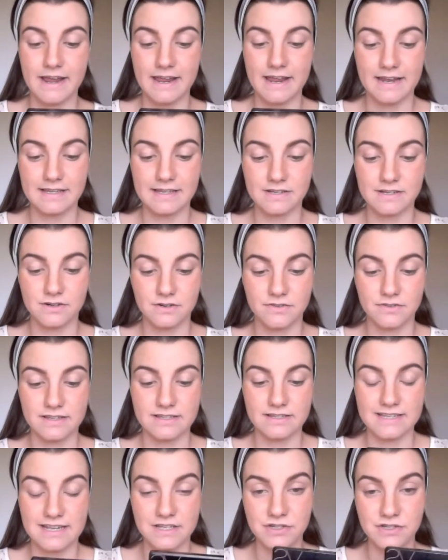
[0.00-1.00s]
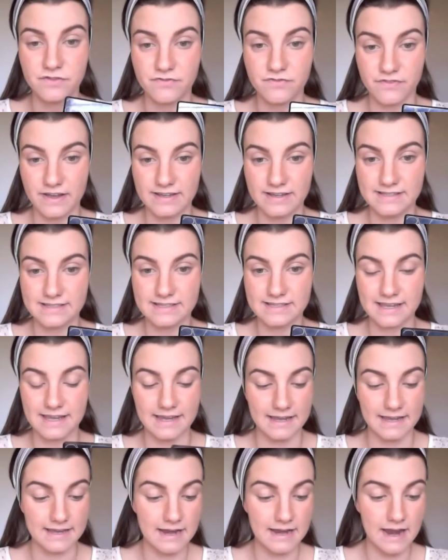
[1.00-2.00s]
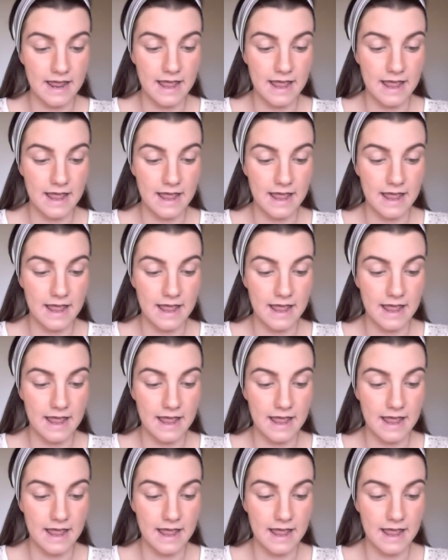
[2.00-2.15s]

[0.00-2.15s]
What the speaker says: It is called the Essential Face Kit.